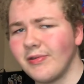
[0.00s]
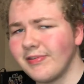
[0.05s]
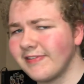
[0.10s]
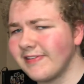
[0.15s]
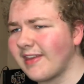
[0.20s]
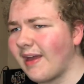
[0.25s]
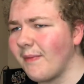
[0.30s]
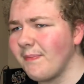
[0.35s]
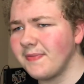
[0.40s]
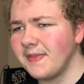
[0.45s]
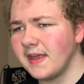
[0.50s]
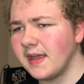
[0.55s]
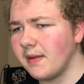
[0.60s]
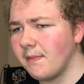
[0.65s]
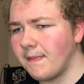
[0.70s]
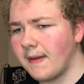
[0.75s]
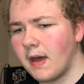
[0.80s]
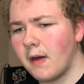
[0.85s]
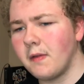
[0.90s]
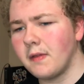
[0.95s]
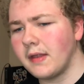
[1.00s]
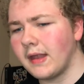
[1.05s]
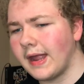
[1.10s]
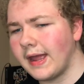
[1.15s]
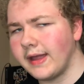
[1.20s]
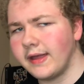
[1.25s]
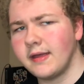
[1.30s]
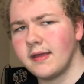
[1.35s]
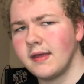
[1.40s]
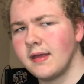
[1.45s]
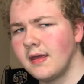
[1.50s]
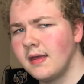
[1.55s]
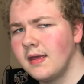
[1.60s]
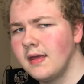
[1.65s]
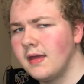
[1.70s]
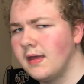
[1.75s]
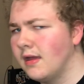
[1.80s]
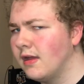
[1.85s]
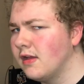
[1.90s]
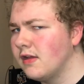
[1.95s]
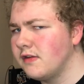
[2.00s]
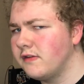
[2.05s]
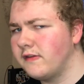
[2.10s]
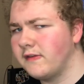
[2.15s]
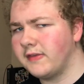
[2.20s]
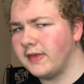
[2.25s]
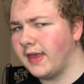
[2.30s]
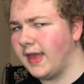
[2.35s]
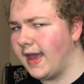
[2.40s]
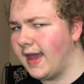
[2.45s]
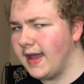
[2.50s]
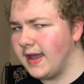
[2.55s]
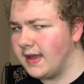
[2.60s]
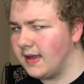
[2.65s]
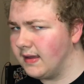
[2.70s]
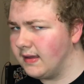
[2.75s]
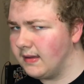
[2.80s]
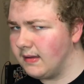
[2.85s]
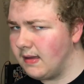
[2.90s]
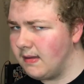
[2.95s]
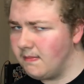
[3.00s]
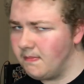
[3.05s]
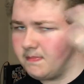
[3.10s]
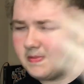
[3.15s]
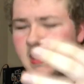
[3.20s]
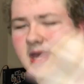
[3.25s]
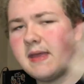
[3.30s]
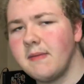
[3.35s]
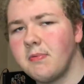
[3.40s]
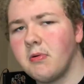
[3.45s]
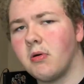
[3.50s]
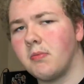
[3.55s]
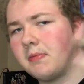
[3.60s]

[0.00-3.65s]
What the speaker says: Something about like, just like people,